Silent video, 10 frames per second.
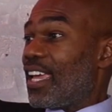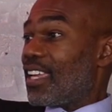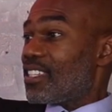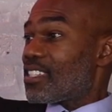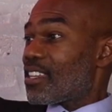
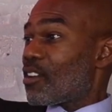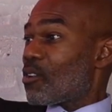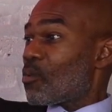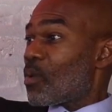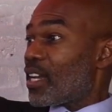And
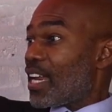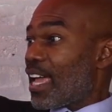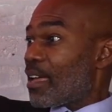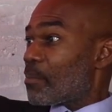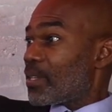so what
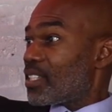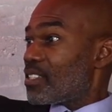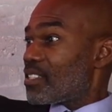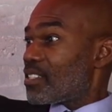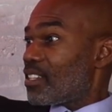
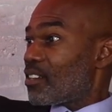happens,